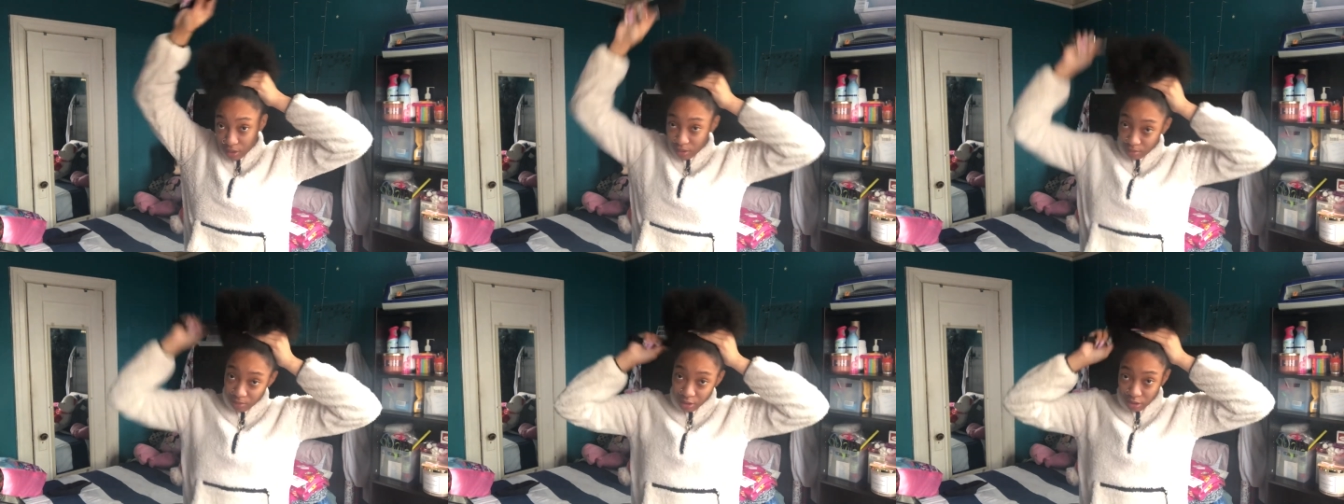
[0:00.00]

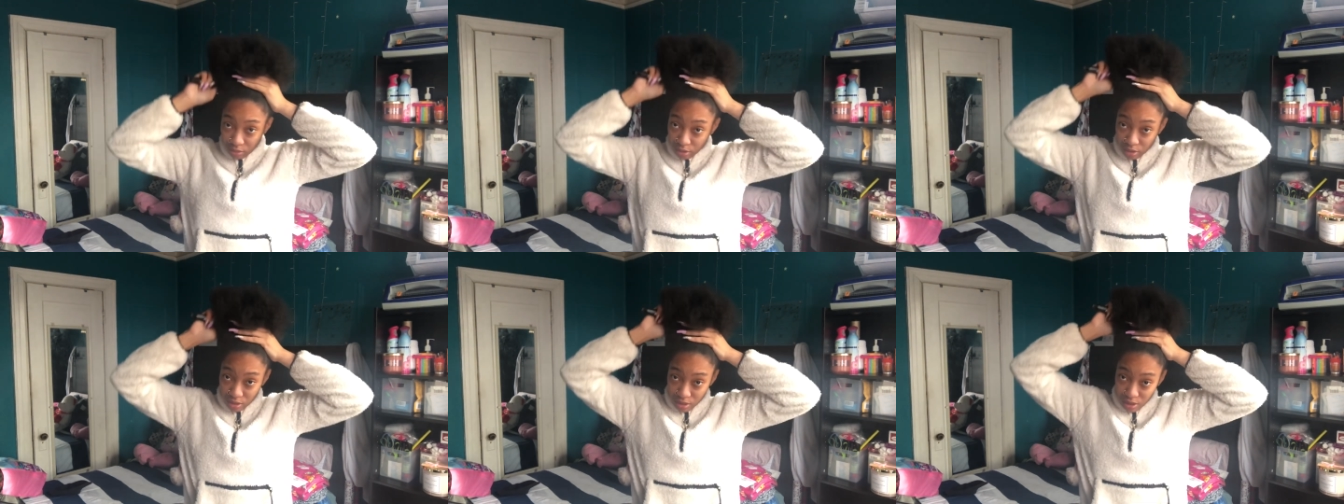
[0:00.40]
I'm not
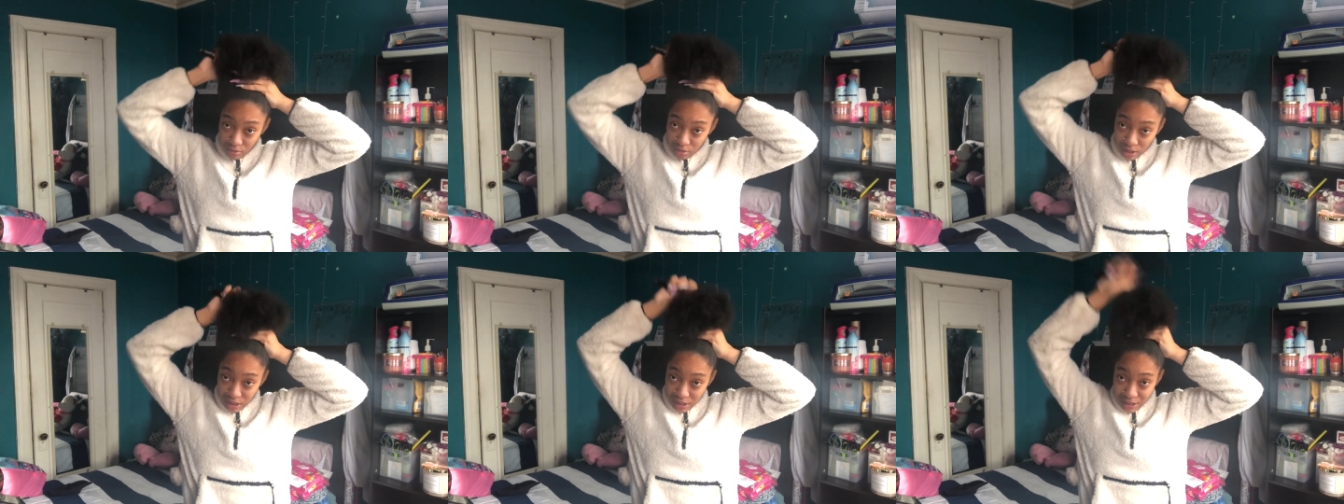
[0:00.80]
going outside
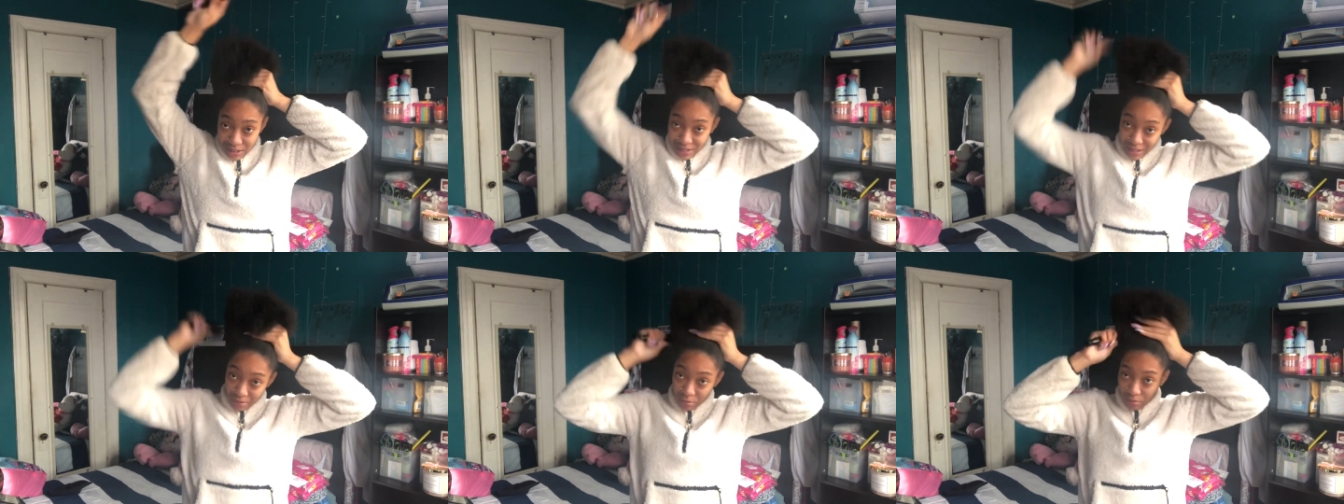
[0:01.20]
with any
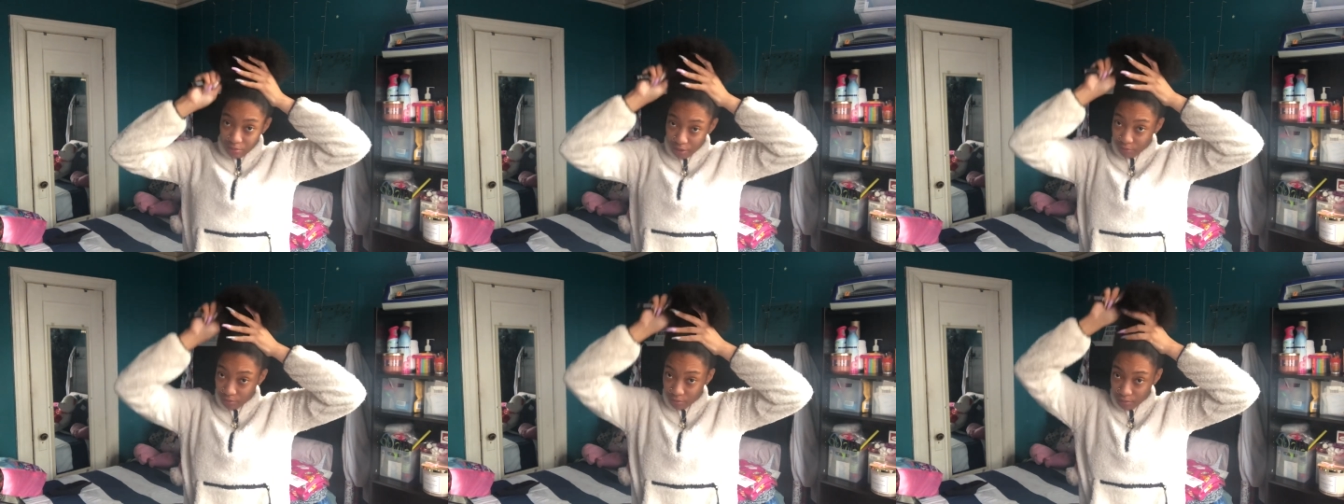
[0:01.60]
type of
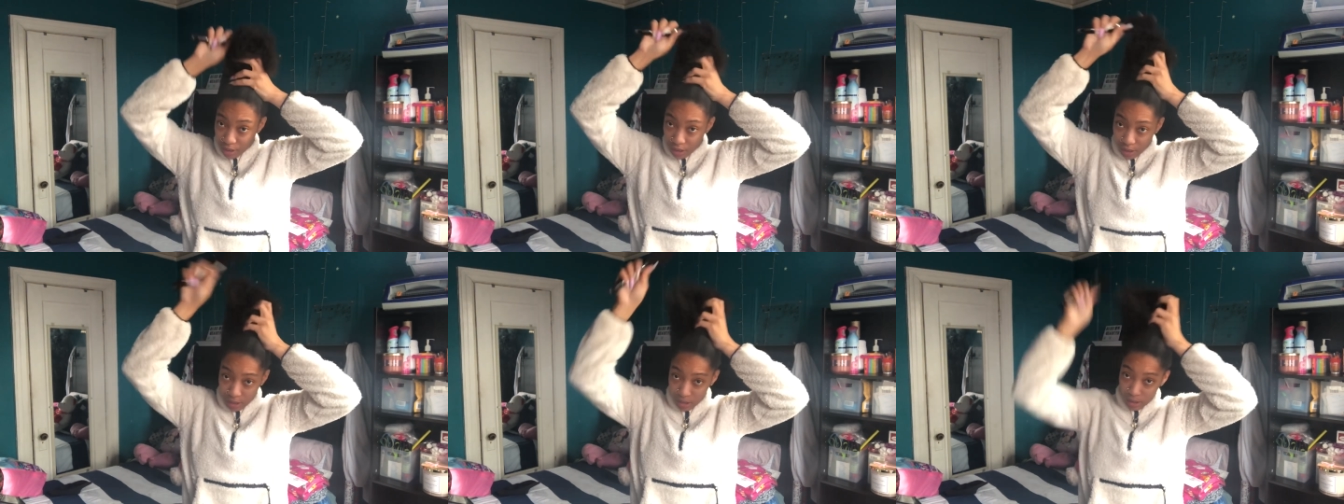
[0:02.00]
puff in my
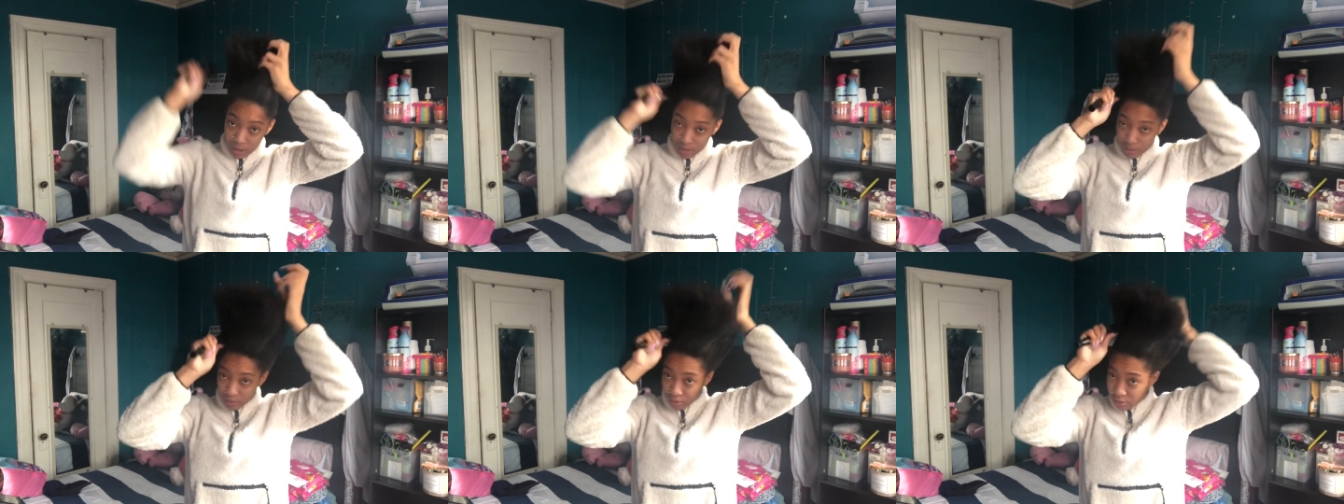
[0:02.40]
hair,
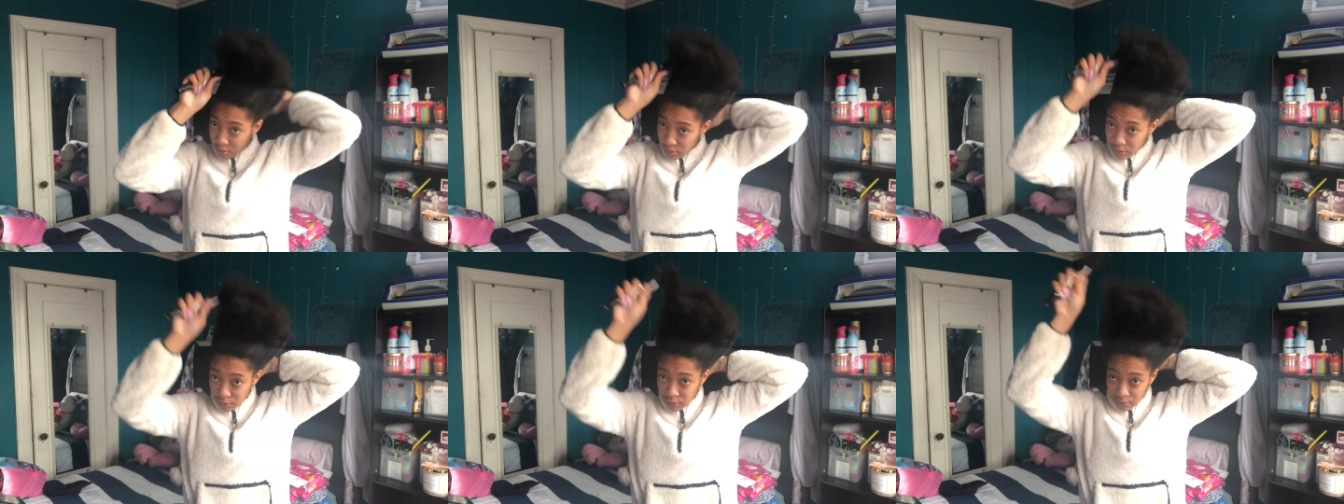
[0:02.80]
y'all.
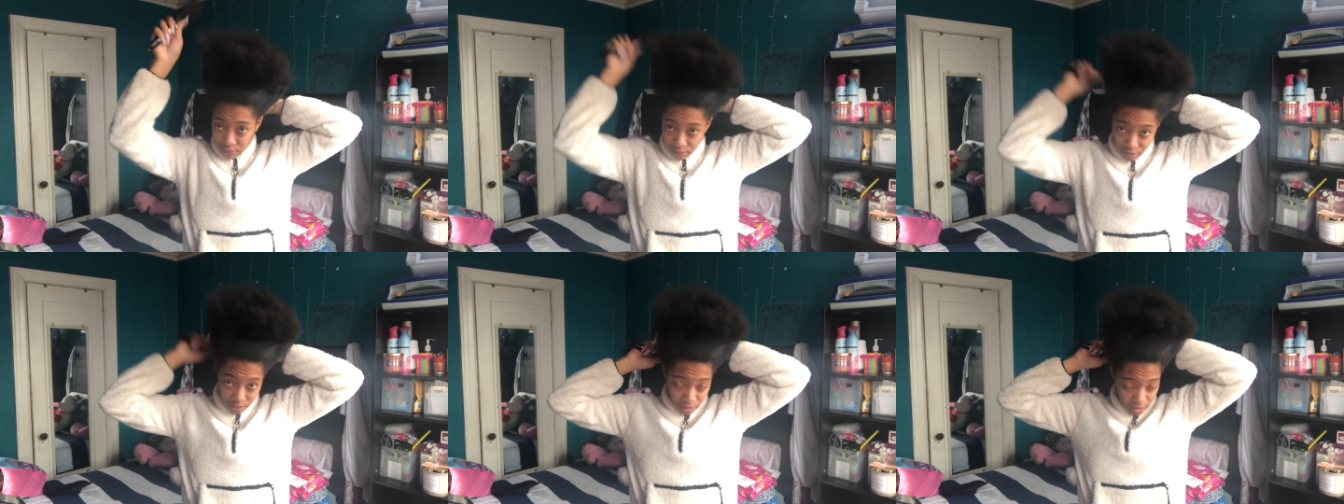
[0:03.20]

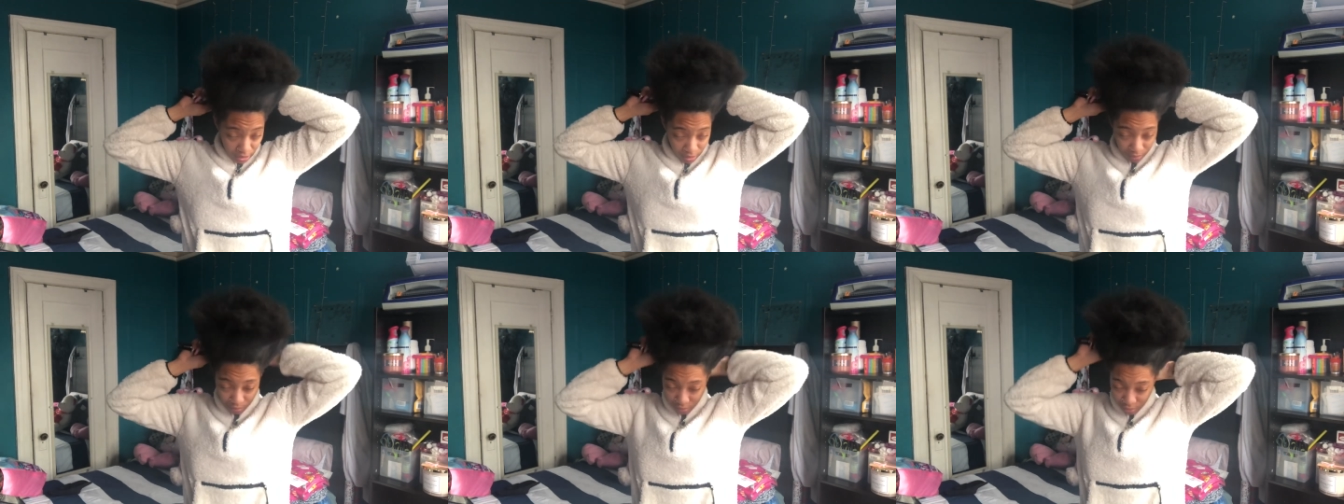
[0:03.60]
It's not
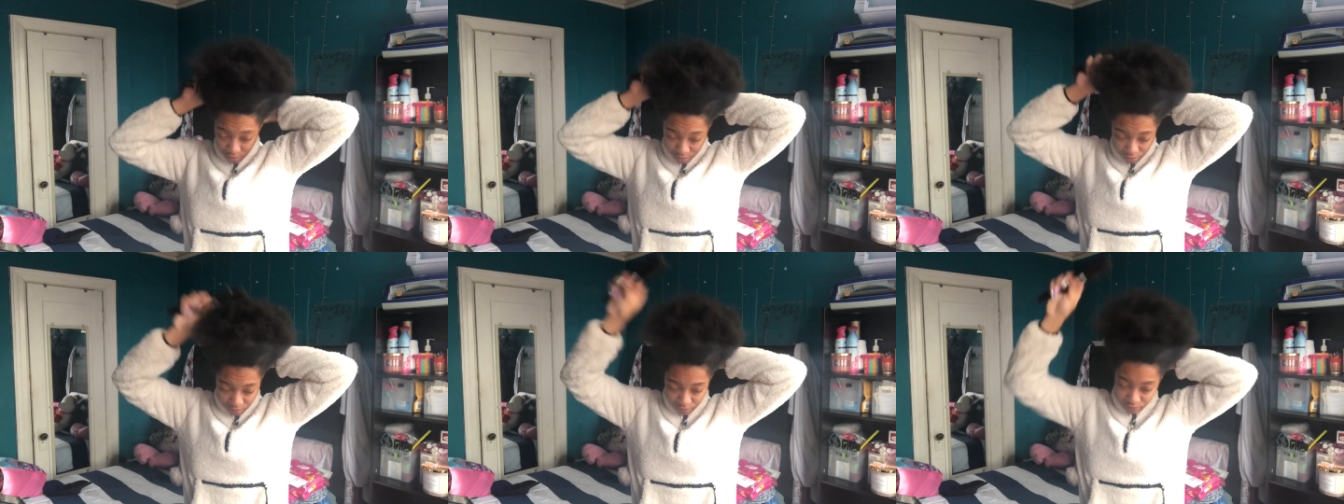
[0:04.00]
happening.